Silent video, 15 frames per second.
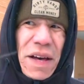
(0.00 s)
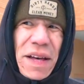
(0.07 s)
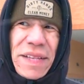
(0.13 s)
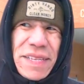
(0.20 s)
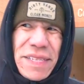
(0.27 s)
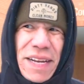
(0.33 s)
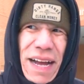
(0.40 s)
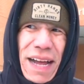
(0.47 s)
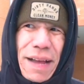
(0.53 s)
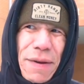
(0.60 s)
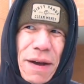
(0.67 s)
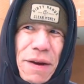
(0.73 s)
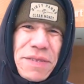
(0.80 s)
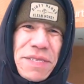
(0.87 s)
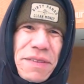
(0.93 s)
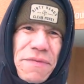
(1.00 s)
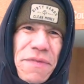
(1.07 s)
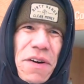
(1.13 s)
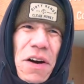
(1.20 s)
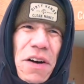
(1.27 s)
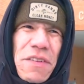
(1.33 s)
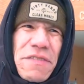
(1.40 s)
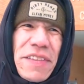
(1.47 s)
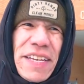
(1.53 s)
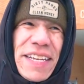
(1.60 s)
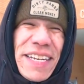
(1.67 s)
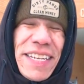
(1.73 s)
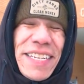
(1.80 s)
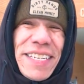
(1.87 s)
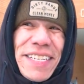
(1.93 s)
at the time I was involved
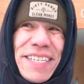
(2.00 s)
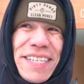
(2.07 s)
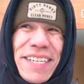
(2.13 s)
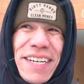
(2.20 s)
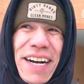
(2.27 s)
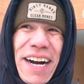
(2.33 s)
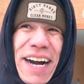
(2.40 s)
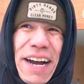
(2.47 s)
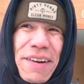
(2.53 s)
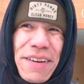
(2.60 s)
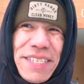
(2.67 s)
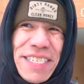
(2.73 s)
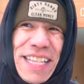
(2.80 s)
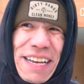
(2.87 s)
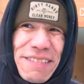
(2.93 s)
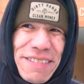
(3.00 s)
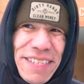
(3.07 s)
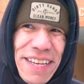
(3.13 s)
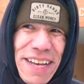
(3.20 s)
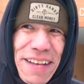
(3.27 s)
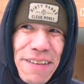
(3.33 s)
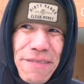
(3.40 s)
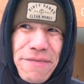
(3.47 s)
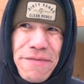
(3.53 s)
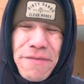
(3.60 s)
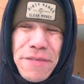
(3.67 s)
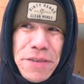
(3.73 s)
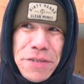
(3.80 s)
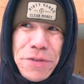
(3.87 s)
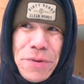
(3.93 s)
in a high-risk lifestyle of
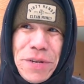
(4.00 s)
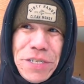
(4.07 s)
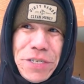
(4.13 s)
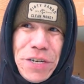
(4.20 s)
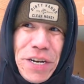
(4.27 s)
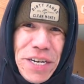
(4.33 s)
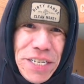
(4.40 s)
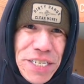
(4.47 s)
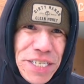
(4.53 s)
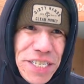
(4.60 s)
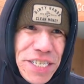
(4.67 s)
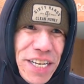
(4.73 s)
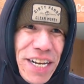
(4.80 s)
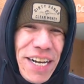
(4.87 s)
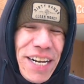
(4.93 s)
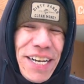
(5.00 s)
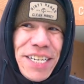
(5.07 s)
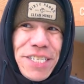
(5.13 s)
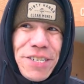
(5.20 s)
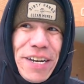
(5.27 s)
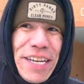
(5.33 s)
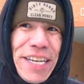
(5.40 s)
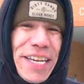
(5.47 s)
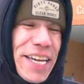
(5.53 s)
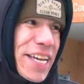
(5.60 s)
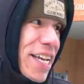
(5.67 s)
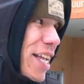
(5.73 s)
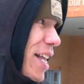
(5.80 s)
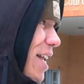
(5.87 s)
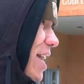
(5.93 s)
doing drugs,
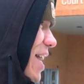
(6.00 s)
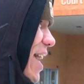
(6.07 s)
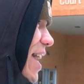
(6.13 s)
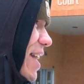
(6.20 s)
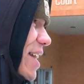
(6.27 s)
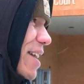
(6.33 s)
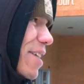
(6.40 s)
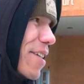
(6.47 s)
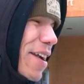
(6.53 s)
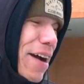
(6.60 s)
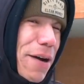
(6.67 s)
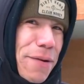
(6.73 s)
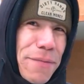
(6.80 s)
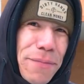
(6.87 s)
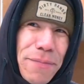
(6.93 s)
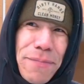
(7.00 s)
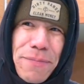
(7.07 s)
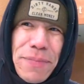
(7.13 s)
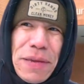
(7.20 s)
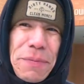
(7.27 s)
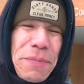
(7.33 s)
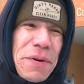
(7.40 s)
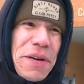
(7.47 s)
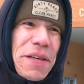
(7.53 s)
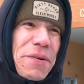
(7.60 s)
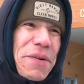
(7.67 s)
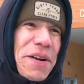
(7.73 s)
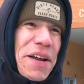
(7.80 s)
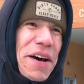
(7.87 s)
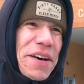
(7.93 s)
drinking, hanging around people that
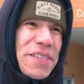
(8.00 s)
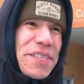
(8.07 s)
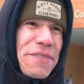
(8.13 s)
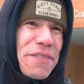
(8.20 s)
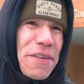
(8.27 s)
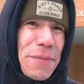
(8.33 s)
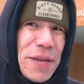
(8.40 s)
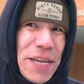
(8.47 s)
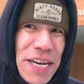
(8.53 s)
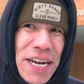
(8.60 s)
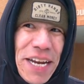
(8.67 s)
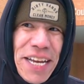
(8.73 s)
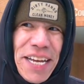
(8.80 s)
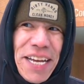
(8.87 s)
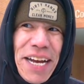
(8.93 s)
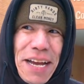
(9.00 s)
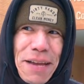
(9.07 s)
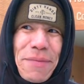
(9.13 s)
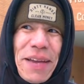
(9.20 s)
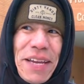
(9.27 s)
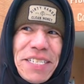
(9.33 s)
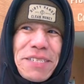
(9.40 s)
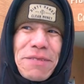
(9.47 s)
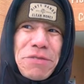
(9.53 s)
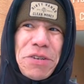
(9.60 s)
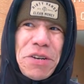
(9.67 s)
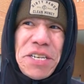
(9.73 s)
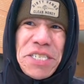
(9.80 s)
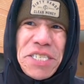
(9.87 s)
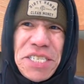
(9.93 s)
weren't healthy for me, and I made some
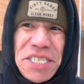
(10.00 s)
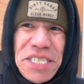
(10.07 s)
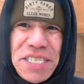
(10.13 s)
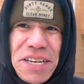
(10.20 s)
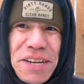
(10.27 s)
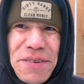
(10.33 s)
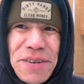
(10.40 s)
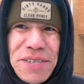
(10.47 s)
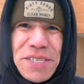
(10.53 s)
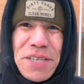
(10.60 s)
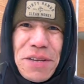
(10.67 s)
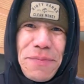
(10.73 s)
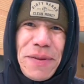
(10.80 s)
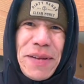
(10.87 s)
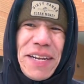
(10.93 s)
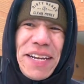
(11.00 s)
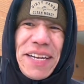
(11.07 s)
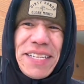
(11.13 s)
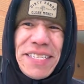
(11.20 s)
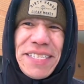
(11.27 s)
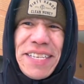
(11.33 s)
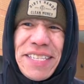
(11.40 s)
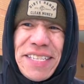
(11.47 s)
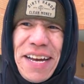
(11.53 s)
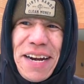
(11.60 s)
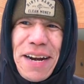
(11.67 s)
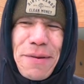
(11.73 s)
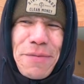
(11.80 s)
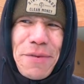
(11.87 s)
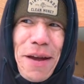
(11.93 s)
choices that were stupid. I did that
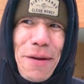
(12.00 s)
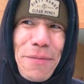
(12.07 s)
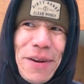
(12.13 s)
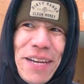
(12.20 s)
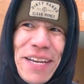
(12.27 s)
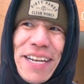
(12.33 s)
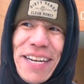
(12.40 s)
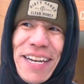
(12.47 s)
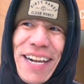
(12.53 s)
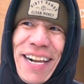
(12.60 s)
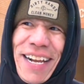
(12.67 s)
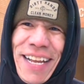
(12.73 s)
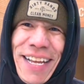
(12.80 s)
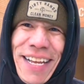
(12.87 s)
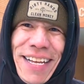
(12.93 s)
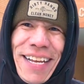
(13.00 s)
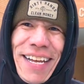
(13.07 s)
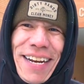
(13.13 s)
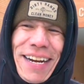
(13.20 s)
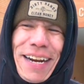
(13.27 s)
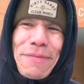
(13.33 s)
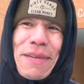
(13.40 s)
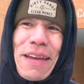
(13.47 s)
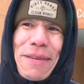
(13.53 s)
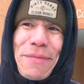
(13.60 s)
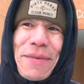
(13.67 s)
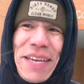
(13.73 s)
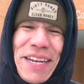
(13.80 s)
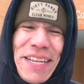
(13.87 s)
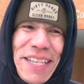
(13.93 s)
armed robbery and ended up getting
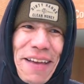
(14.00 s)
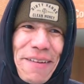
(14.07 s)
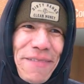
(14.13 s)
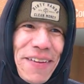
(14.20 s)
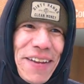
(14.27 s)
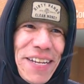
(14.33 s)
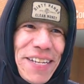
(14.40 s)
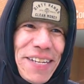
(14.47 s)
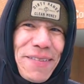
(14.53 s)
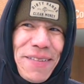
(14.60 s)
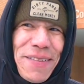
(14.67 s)
me an indefinite